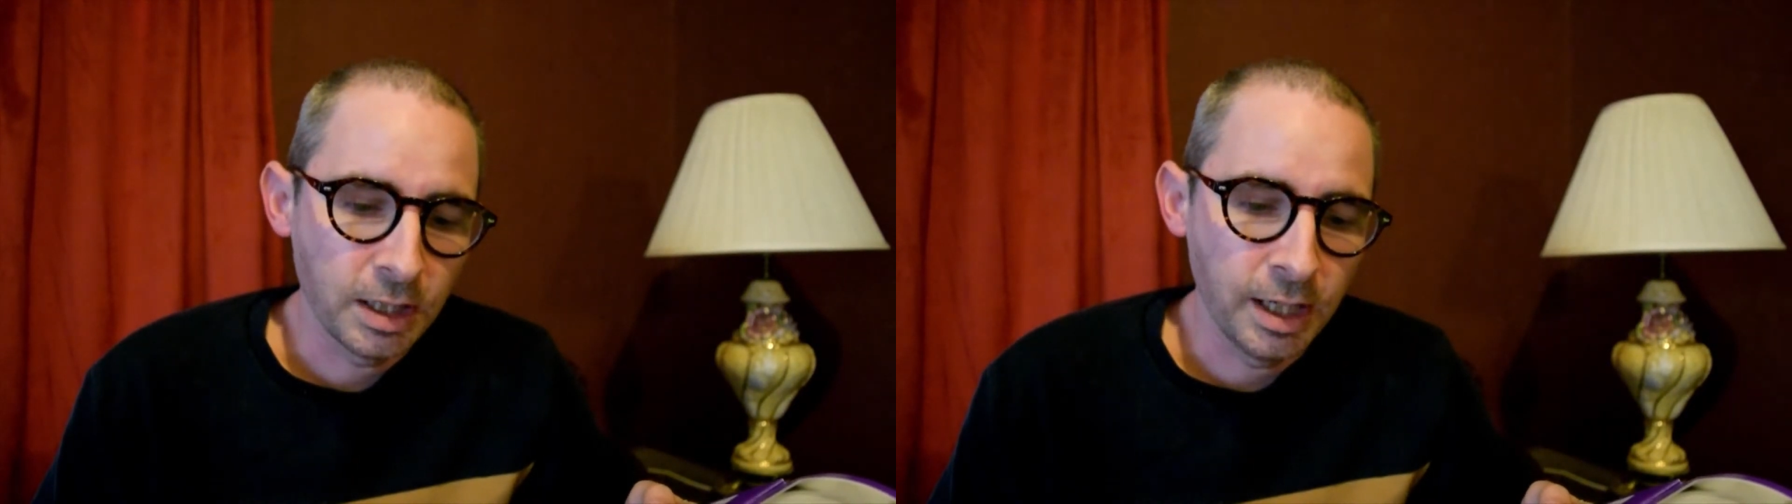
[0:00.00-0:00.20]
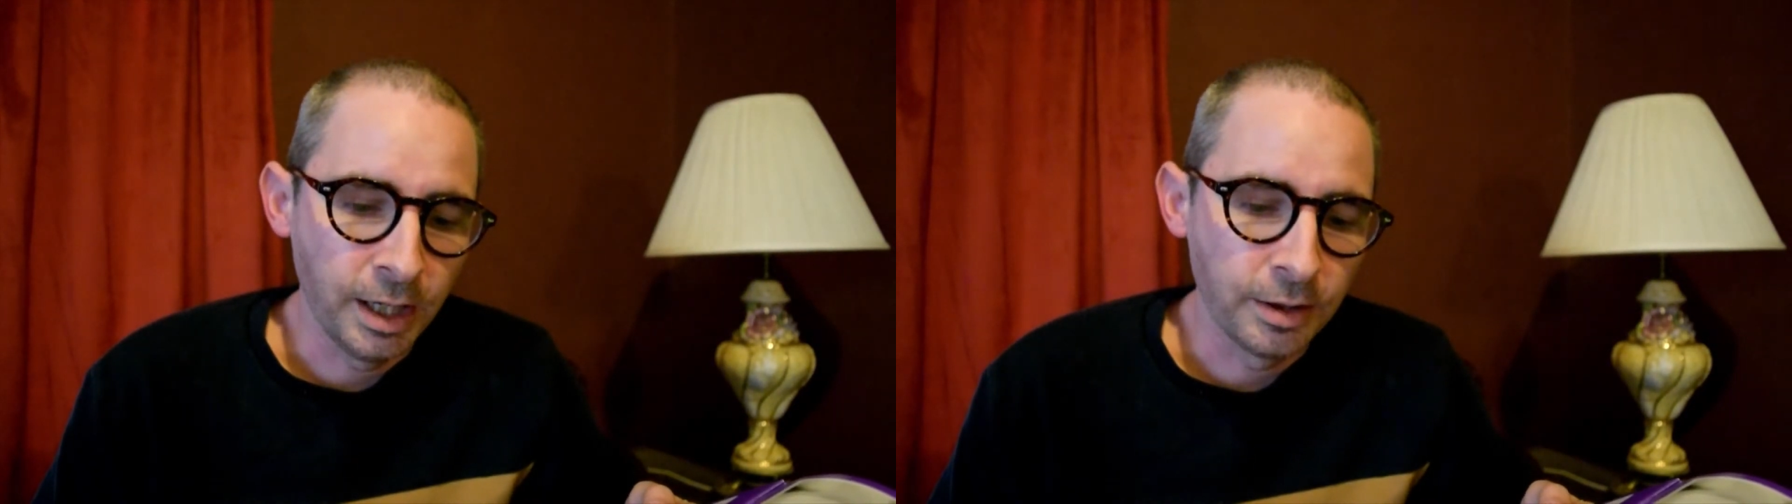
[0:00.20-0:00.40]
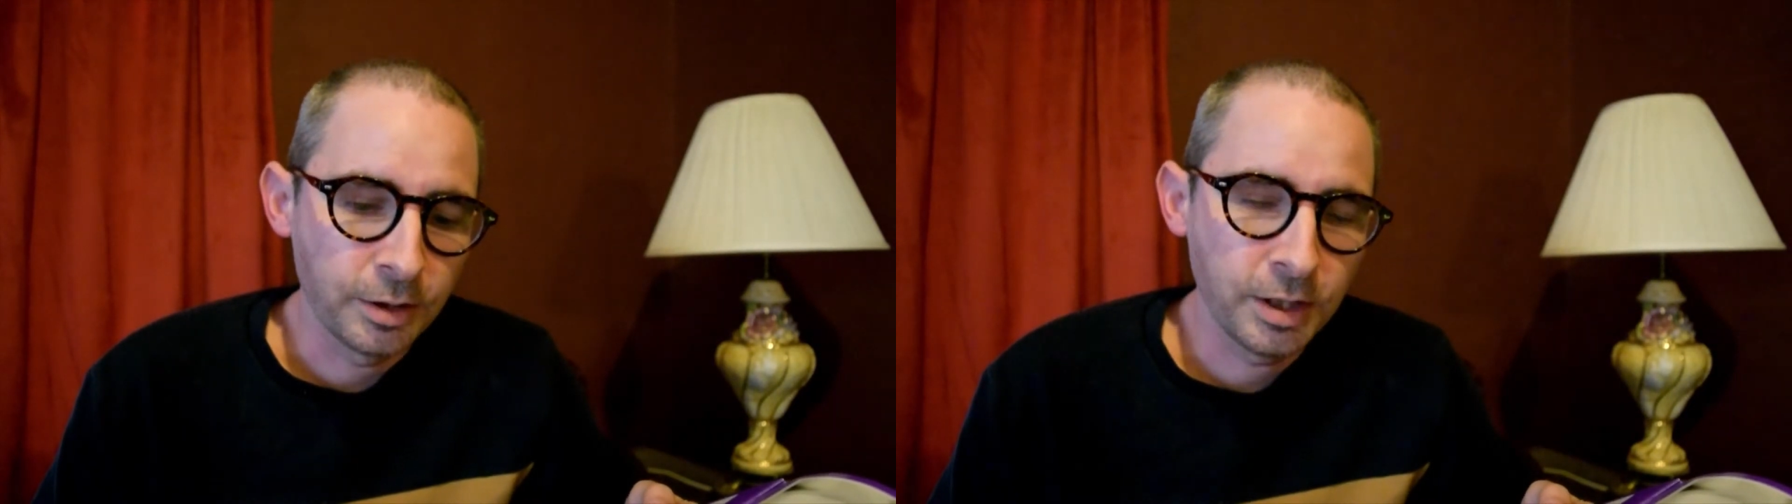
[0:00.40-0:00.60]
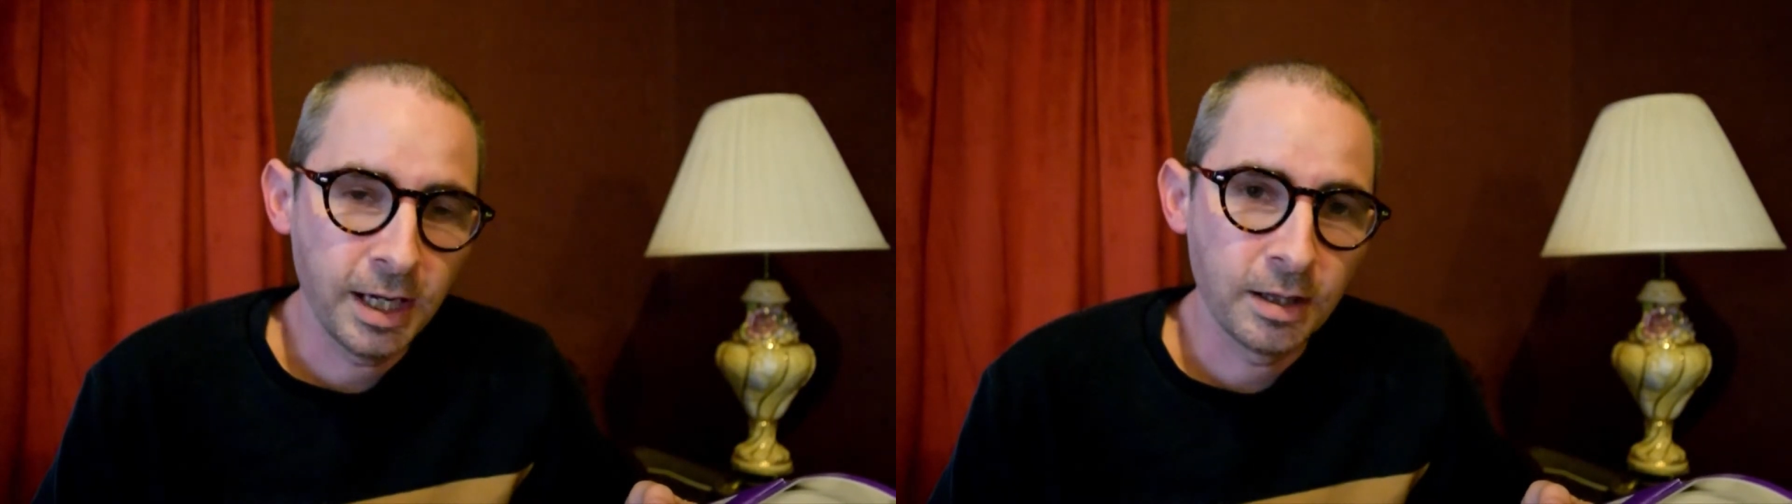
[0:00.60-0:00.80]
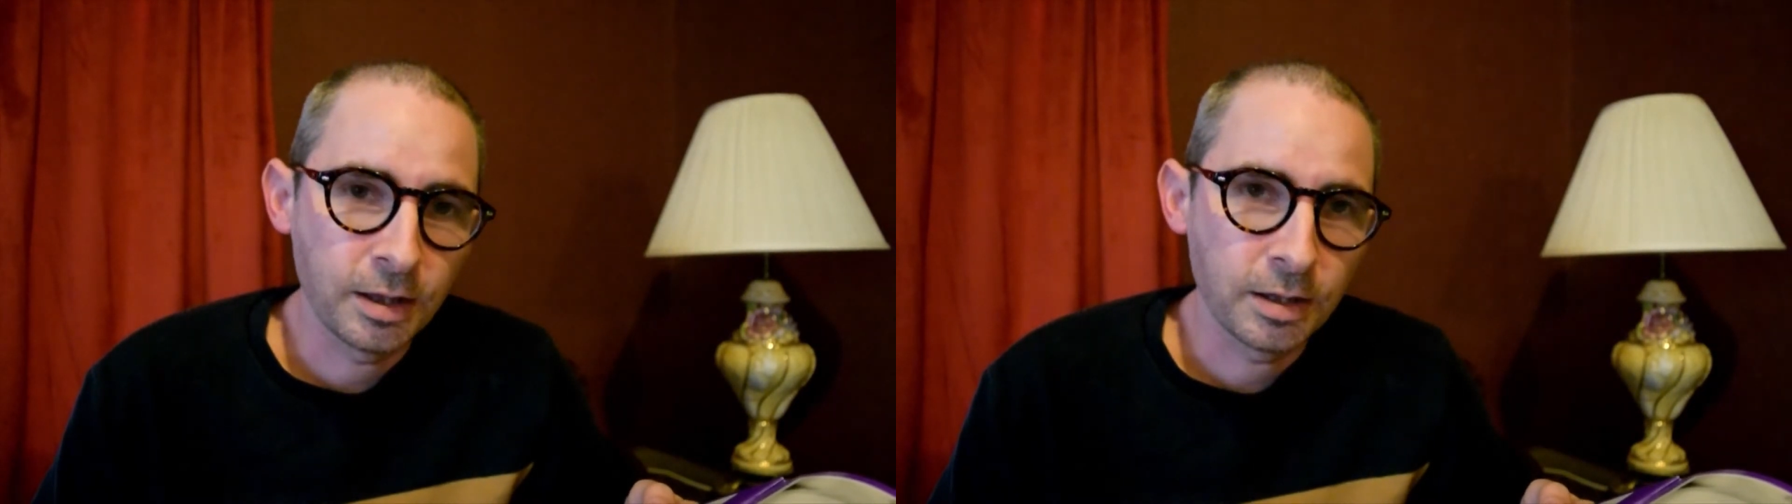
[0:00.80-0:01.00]
and the
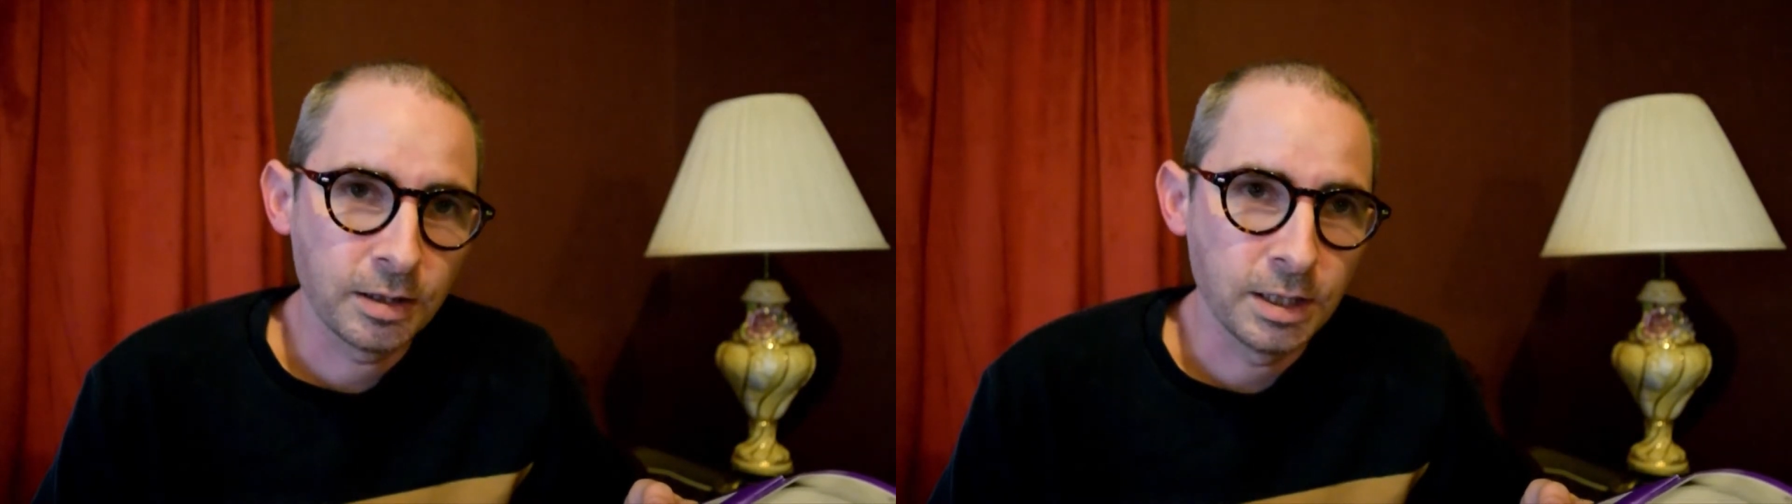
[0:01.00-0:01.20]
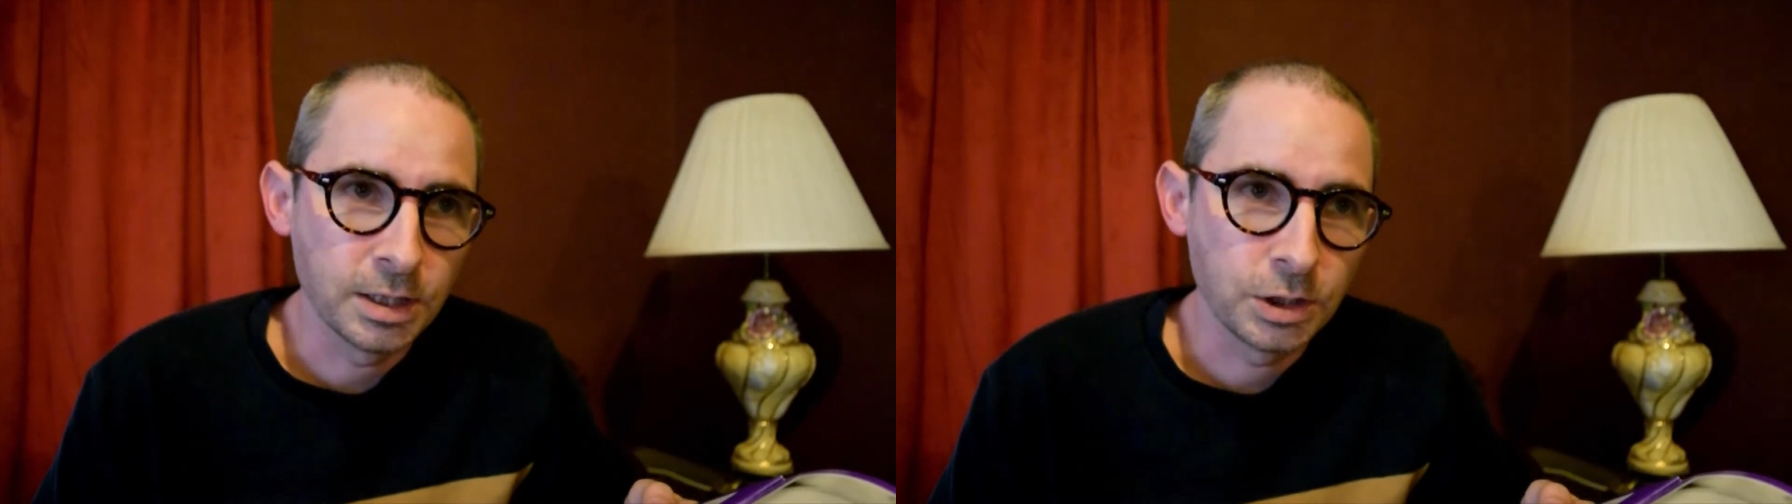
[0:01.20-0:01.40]
10th is